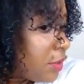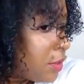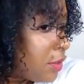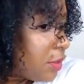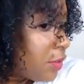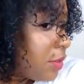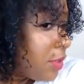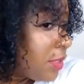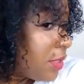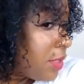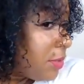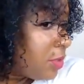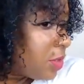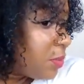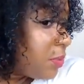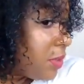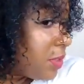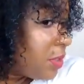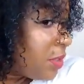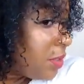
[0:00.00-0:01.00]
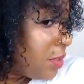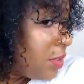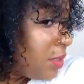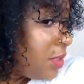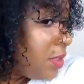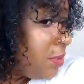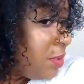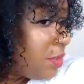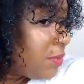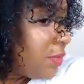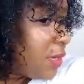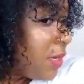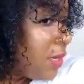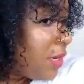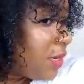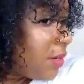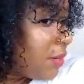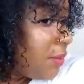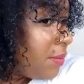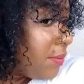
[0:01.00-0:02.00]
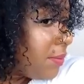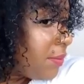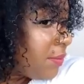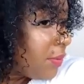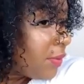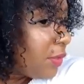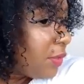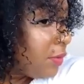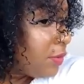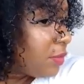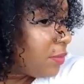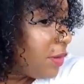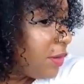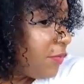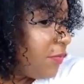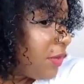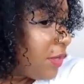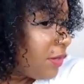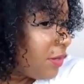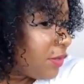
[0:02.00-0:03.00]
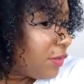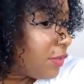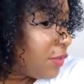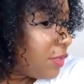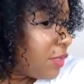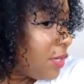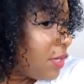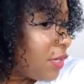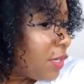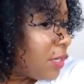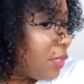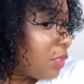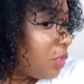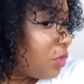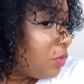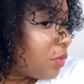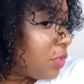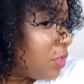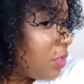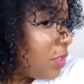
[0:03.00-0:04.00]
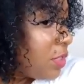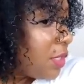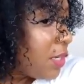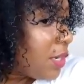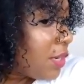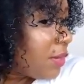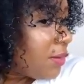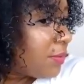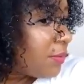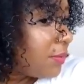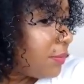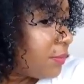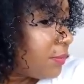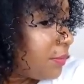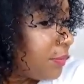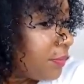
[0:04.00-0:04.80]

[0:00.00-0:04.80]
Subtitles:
Notice that I'm just putting it on the tips of my hair, using my fingers, stretching it out.